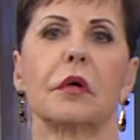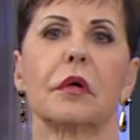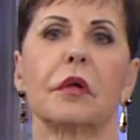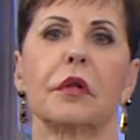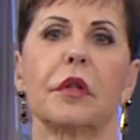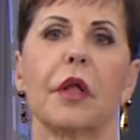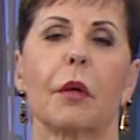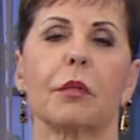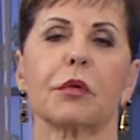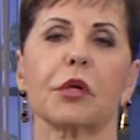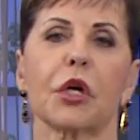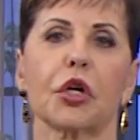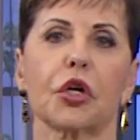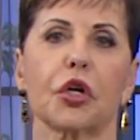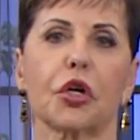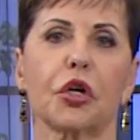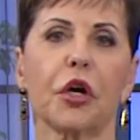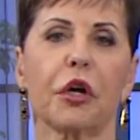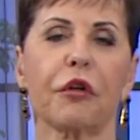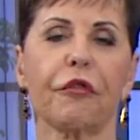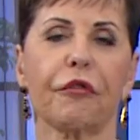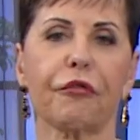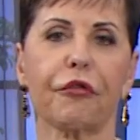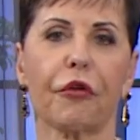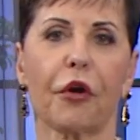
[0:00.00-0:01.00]
that was a
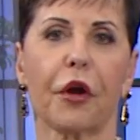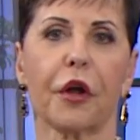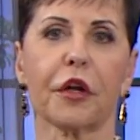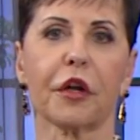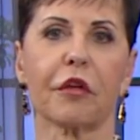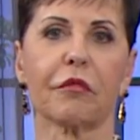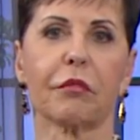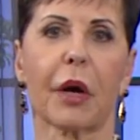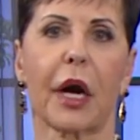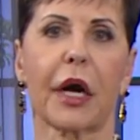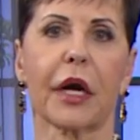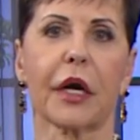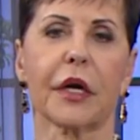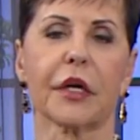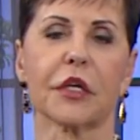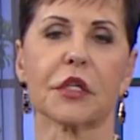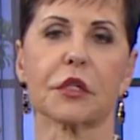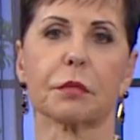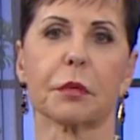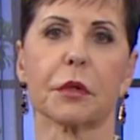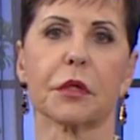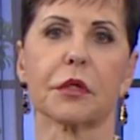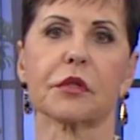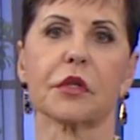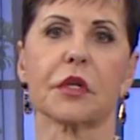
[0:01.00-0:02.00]
good friend of my
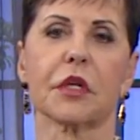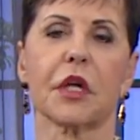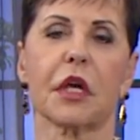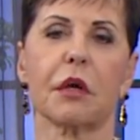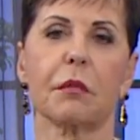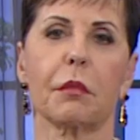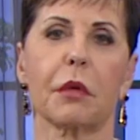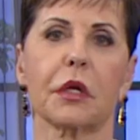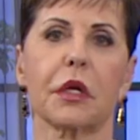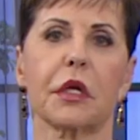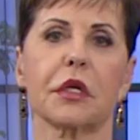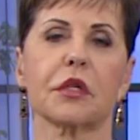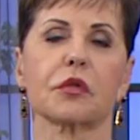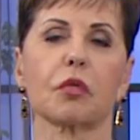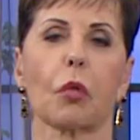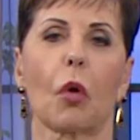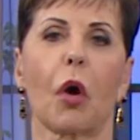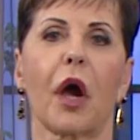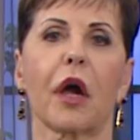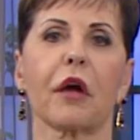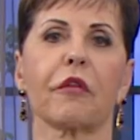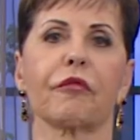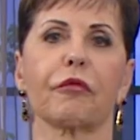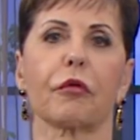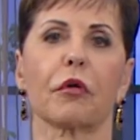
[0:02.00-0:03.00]
husband's, and him and his
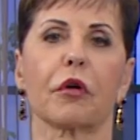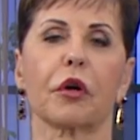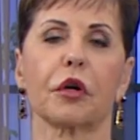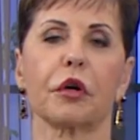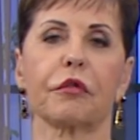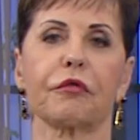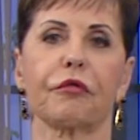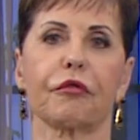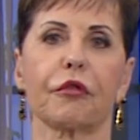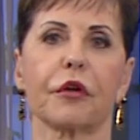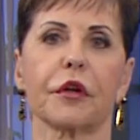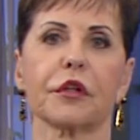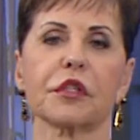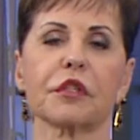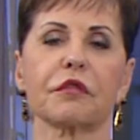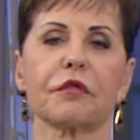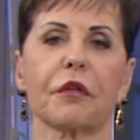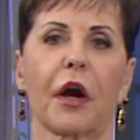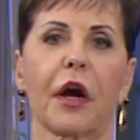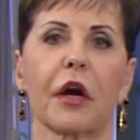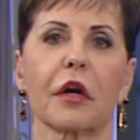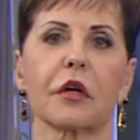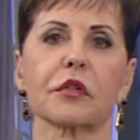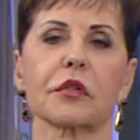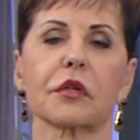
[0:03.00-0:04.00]
wife were good friends of
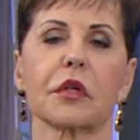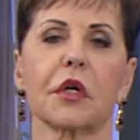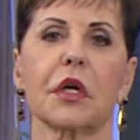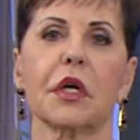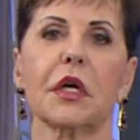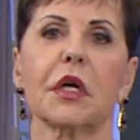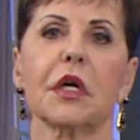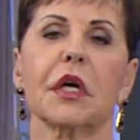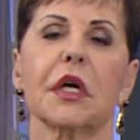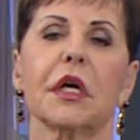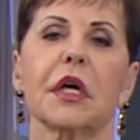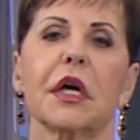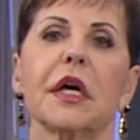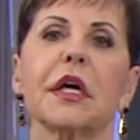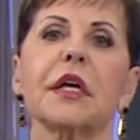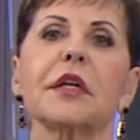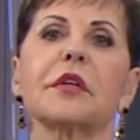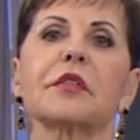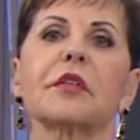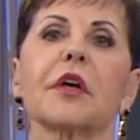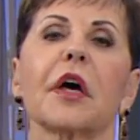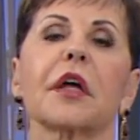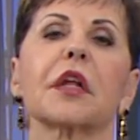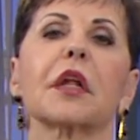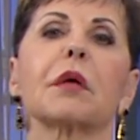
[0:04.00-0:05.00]
ours, he
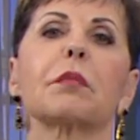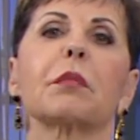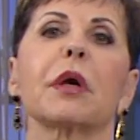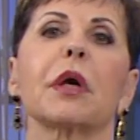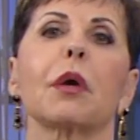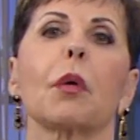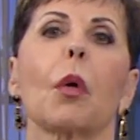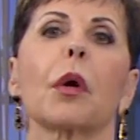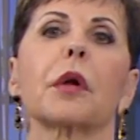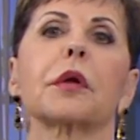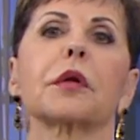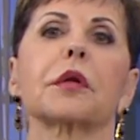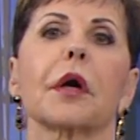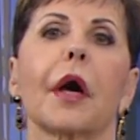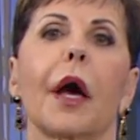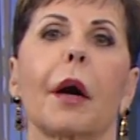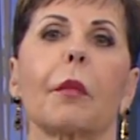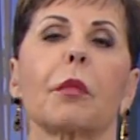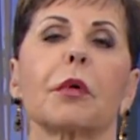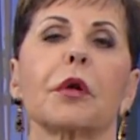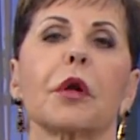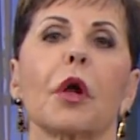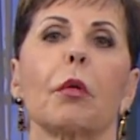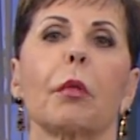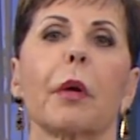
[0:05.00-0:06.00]
said to me one
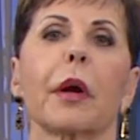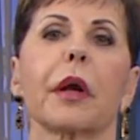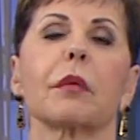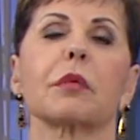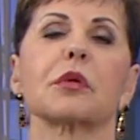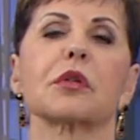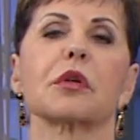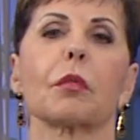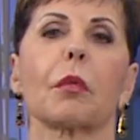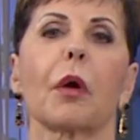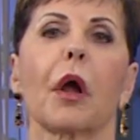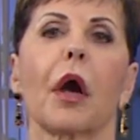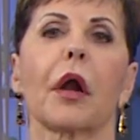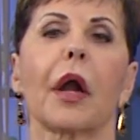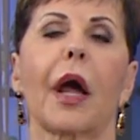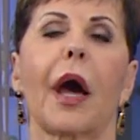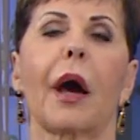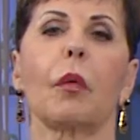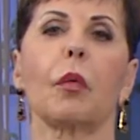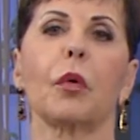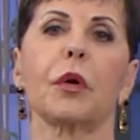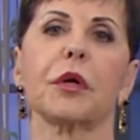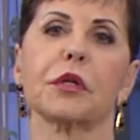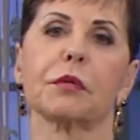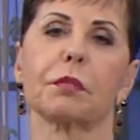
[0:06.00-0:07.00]
time when nobody was around,
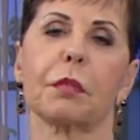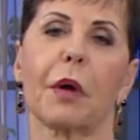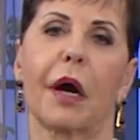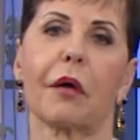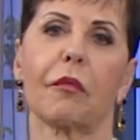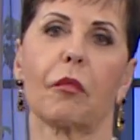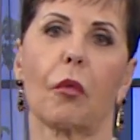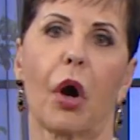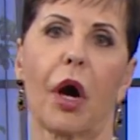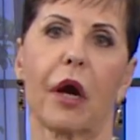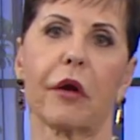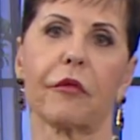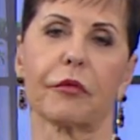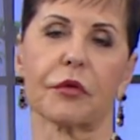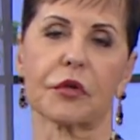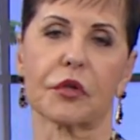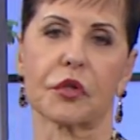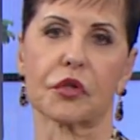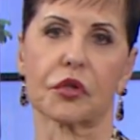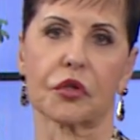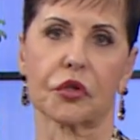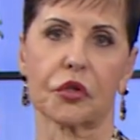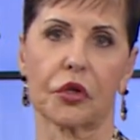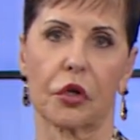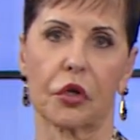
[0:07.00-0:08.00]
I wish my wife was
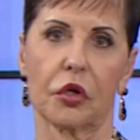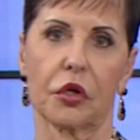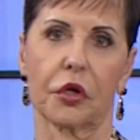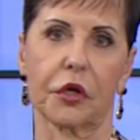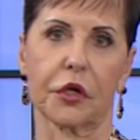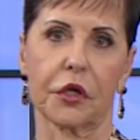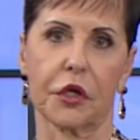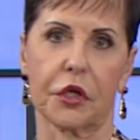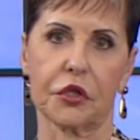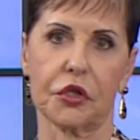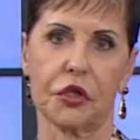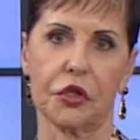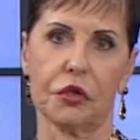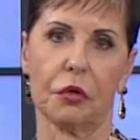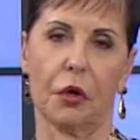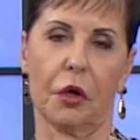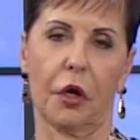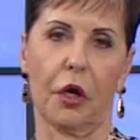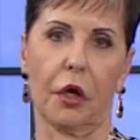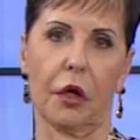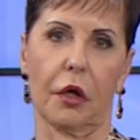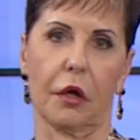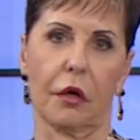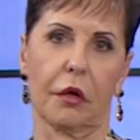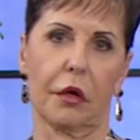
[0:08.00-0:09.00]
as good looking as you
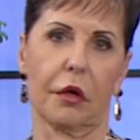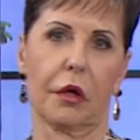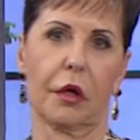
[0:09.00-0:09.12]
are.